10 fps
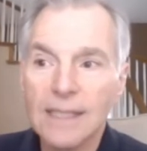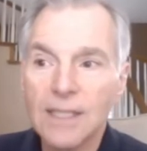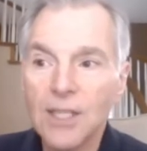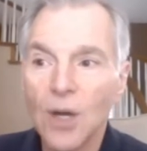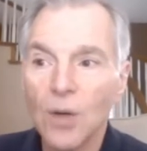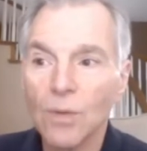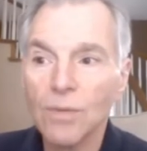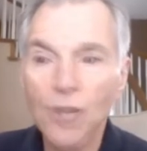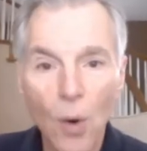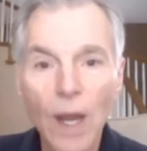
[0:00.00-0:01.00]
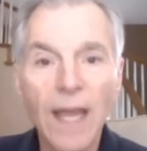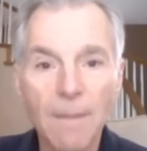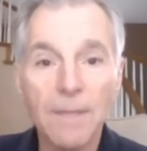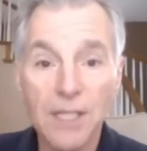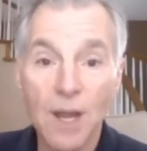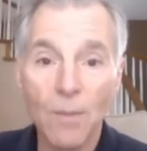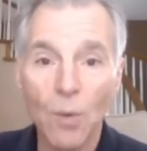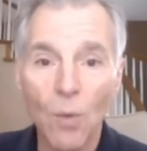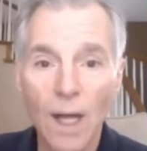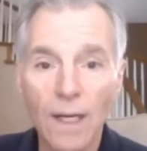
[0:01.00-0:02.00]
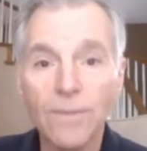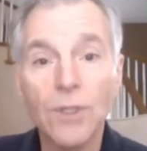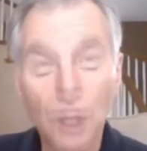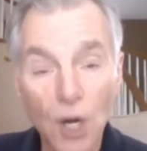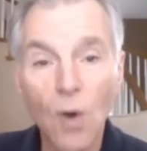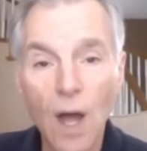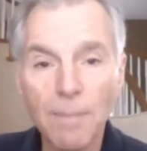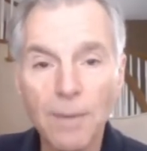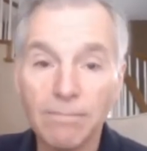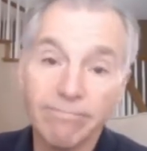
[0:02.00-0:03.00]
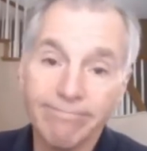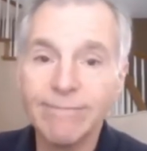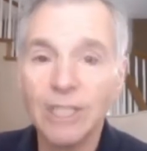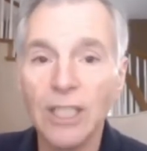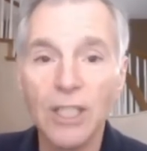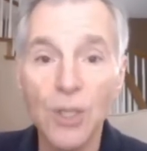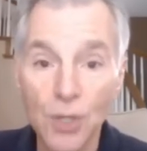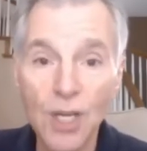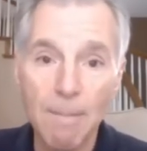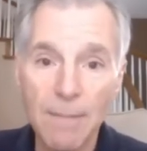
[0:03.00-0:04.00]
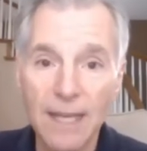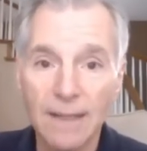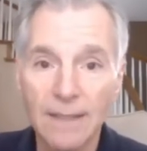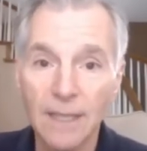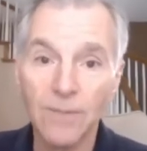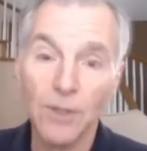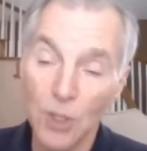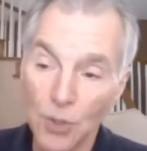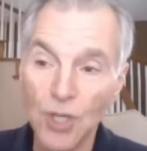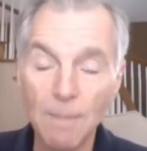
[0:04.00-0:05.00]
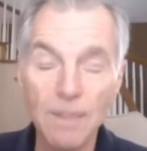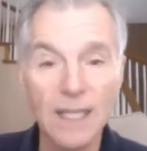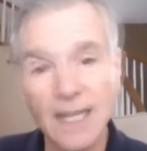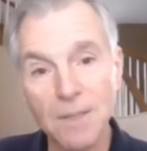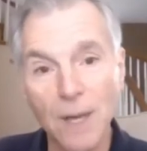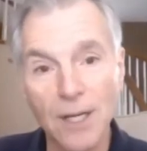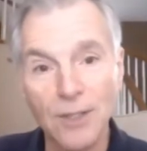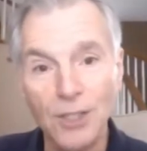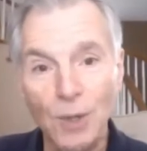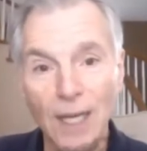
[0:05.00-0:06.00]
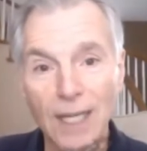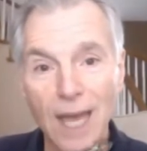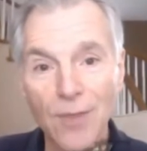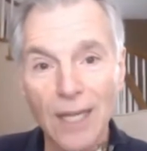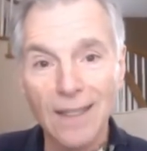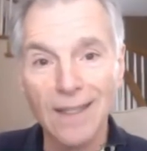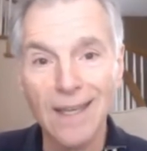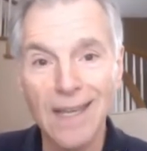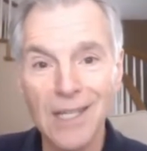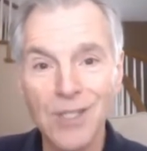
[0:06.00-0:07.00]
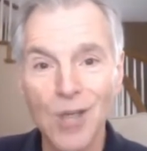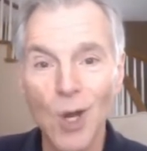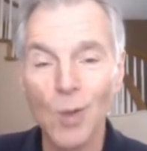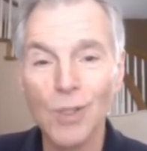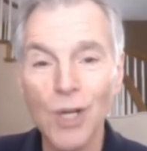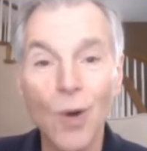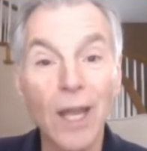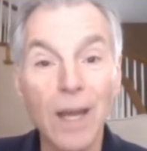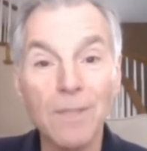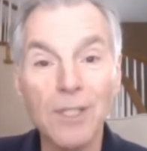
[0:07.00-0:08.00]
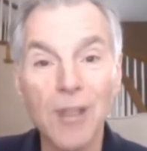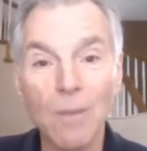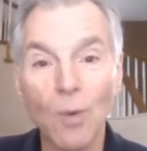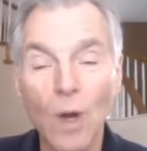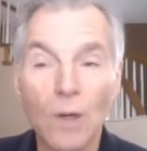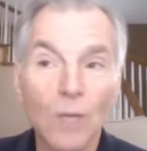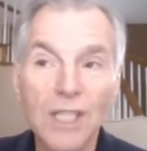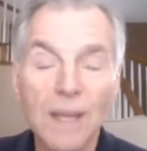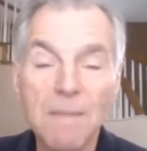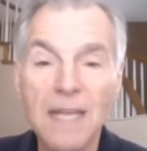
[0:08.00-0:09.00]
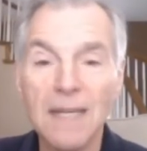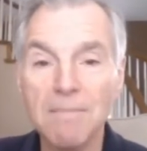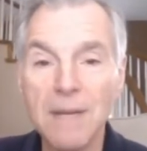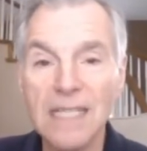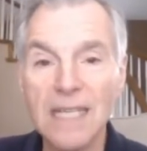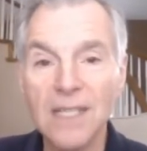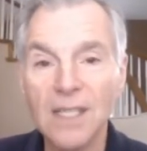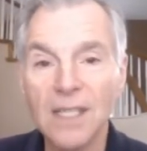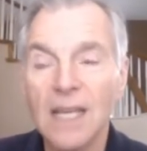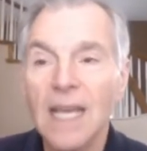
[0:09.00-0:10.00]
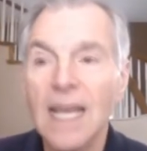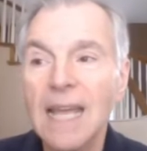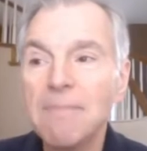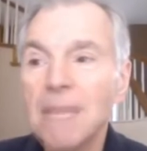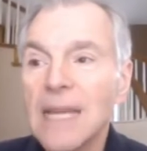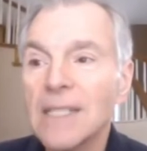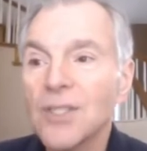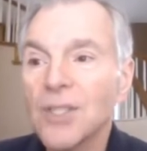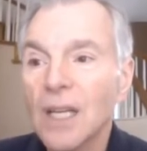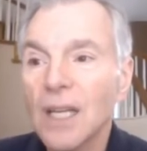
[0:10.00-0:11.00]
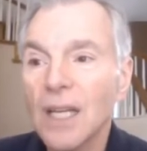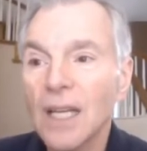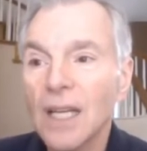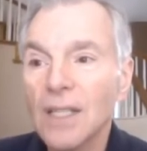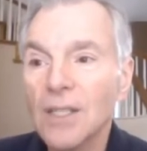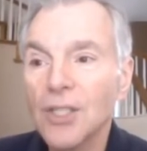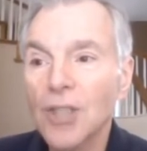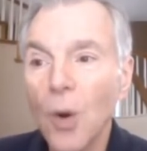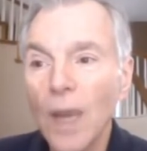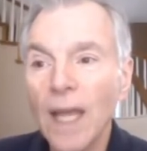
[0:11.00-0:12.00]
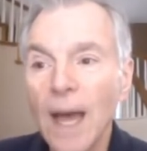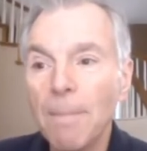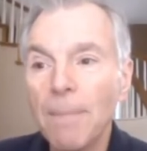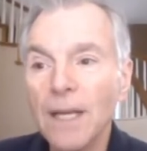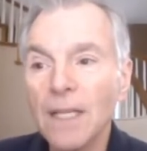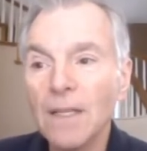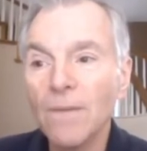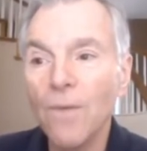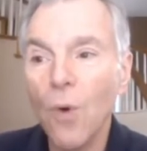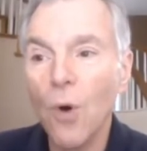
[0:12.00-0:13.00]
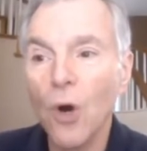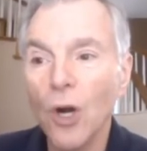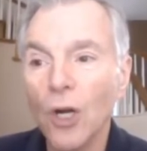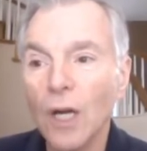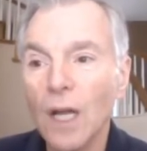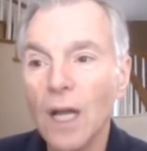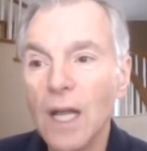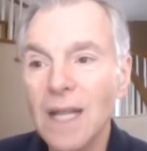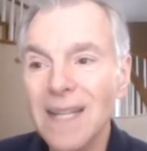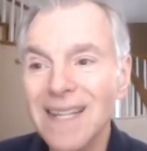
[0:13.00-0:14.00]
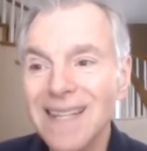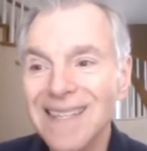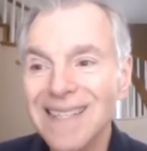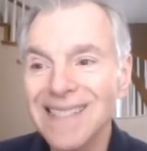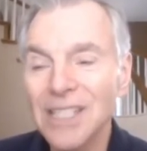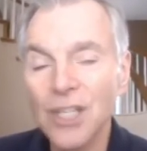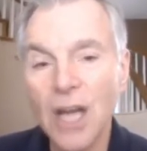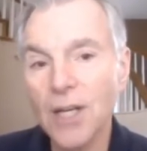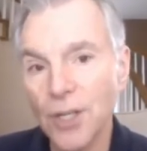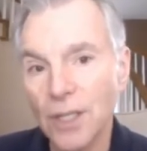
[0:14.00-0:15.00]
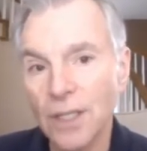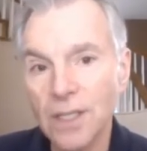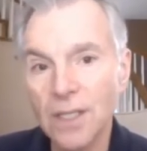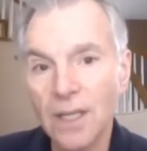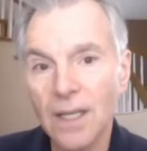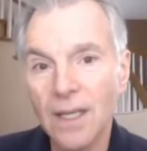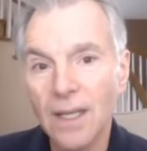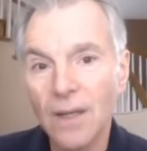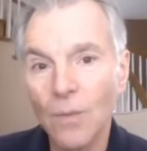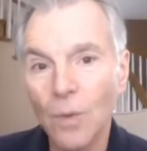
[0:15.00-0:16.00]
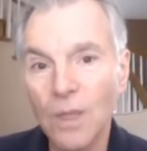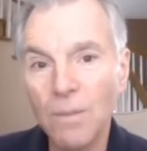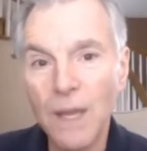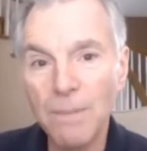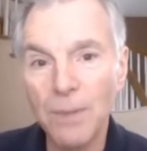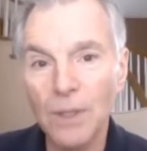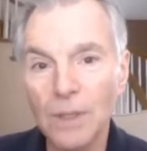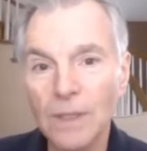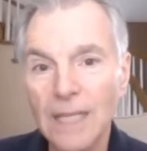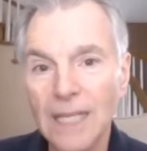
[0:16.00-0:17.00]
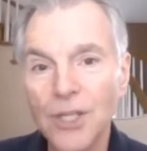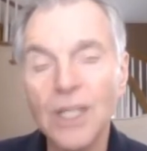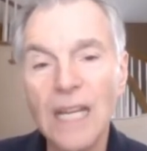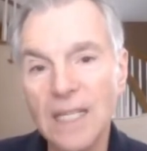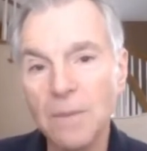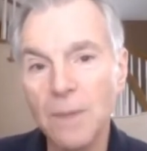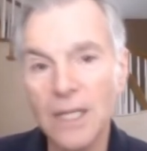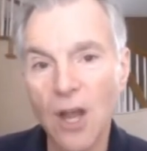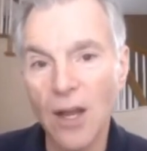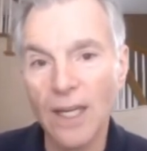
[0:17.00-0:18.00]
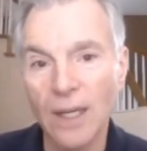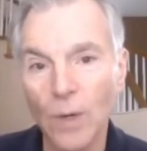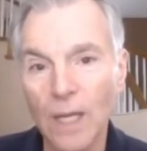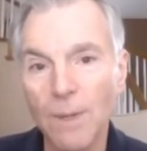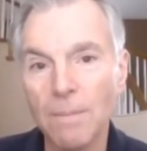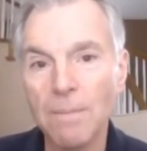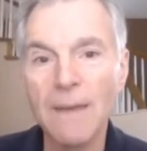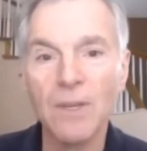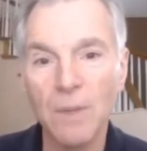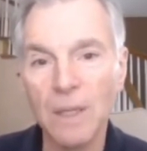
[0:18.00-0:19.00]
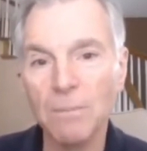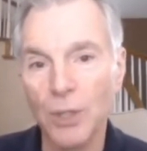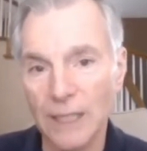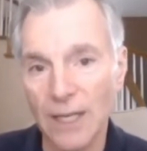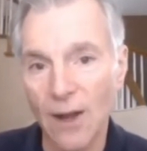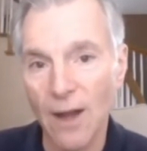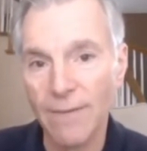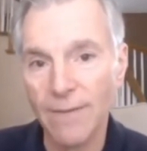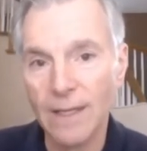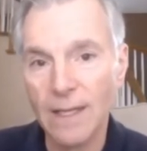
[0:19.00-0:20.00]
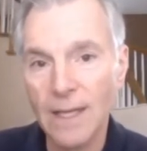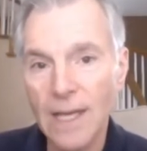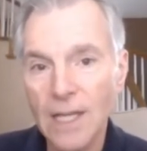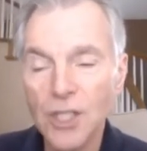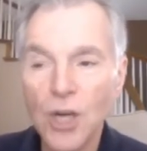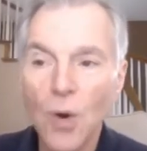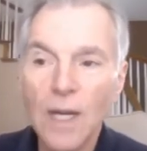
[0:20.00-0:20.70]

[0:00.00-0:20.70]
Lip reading: So showing up is number one. If you show up, you're going to do something. And if you do something, that's better than doing nothing. So showing up is number one. What does that mean in business? It means showing up for discussions with people that you need to be talking with, but maybe have been putting it off. Showing